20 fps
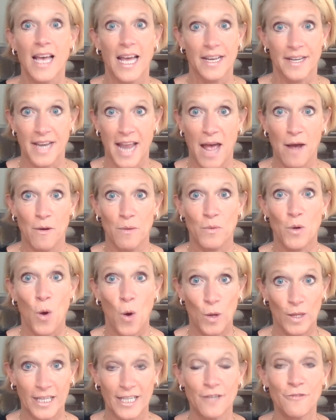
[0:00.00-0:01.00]
And now I'm
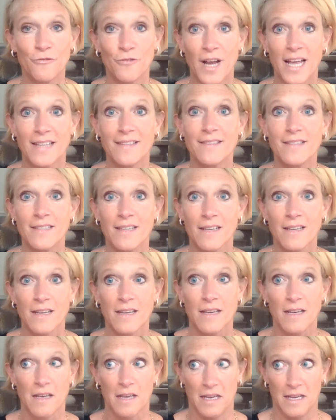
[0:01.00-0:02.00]
calling a friend
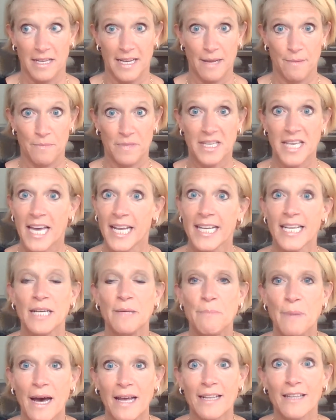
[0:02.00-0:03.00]
and I'm getting
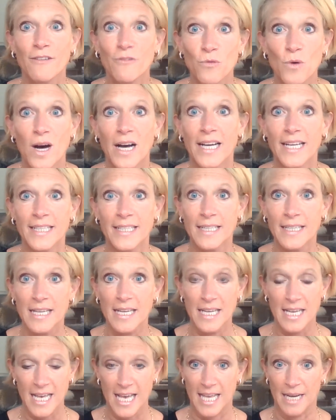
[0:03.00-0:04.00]
a bottle of wine
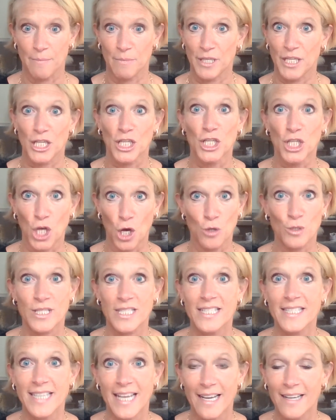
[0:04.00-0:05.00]
and I'm going to go
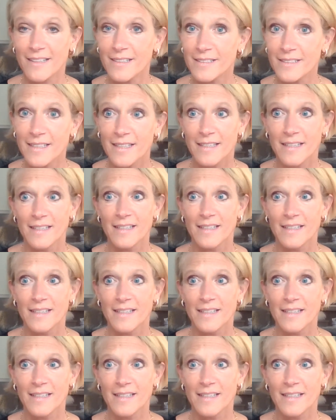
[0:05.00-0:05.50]
sit down